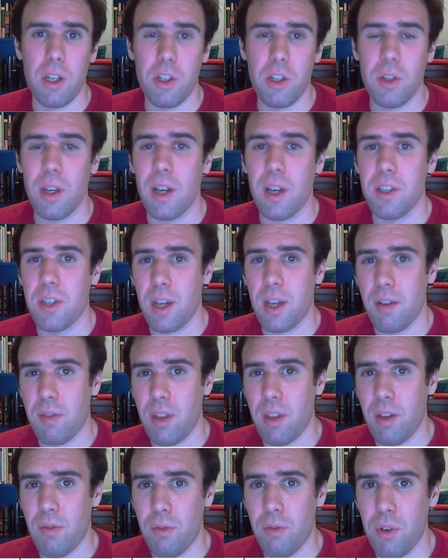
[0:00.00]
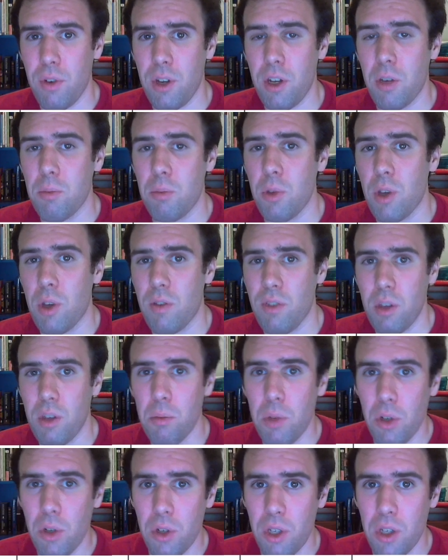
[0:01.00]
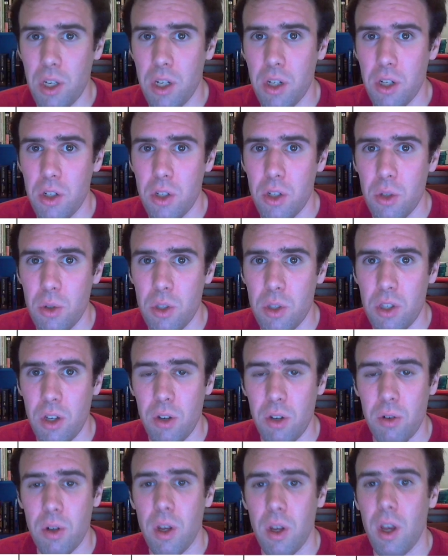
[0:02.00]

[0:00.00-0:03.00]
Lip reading: You guys have that freedom. You have the ability to do so.